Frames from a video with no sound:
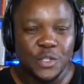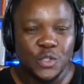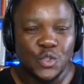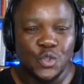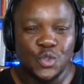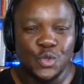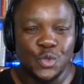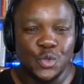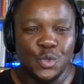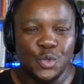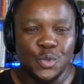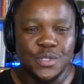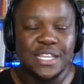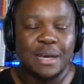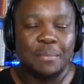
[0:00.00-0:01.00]

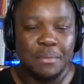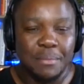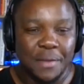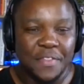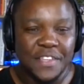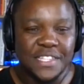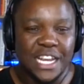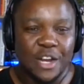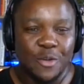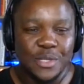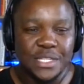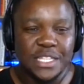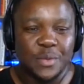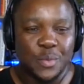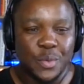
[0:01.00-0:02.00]
to supplement the
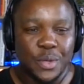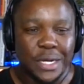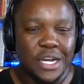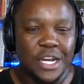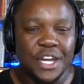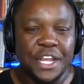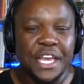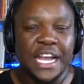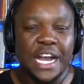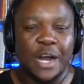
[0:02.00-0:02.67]
salaries that we're earning?